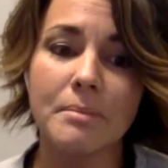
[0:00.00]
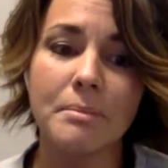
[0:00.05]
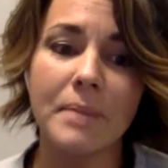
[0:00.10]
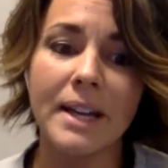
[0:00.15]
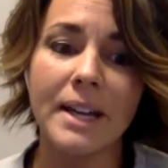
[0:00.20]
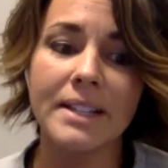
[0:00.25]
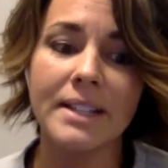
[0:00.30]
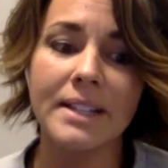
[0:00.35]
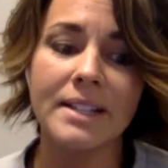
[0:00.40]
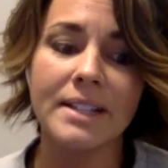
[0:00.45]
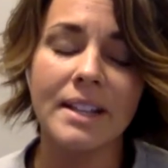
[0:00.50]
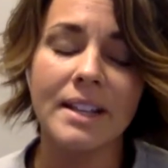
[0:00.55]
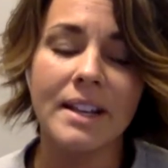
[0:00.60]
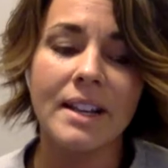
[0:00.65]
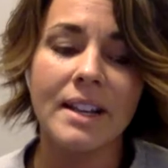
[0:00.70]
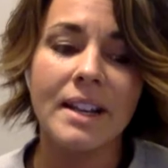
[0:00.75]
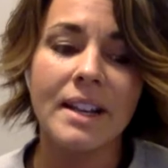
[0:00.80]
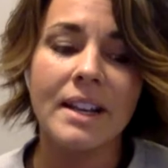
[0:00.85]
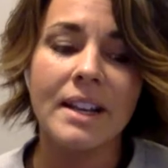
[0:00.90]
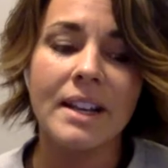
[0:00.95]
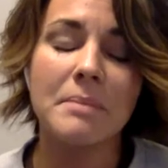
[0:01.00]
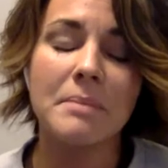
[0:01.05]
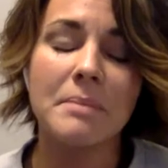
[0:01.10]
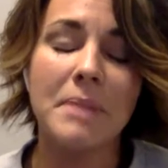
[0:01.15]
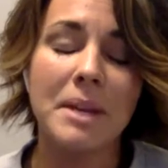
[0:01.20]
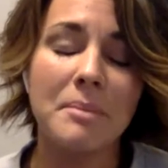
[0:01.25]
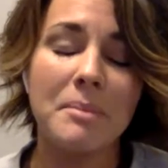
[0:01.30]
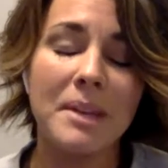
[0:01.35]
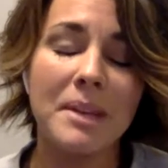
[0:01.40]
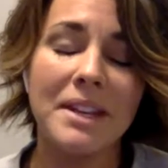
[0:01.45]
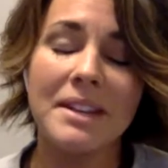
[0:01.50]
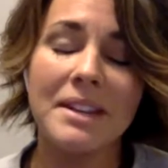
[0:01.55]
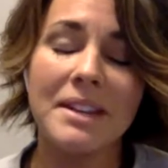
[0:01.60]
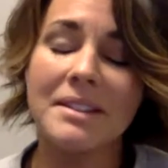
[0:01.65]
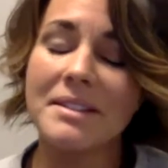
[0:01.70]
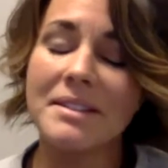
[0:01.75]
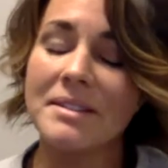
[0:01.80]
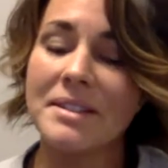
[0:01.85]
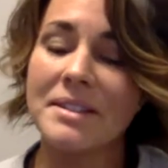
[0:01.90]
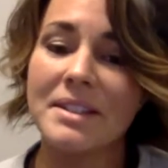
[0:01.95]
but in my
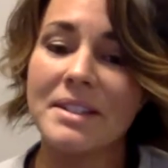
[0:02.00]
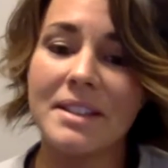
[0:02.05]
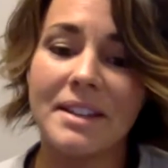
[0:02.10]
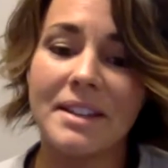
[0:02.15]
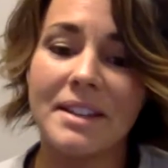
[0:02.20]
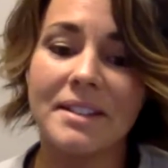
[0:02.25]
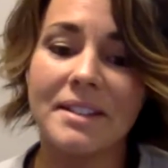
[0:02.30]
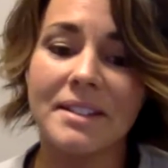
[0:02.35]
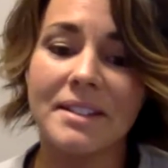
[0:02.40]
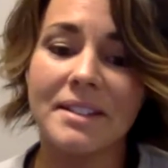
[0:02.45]
opinion, the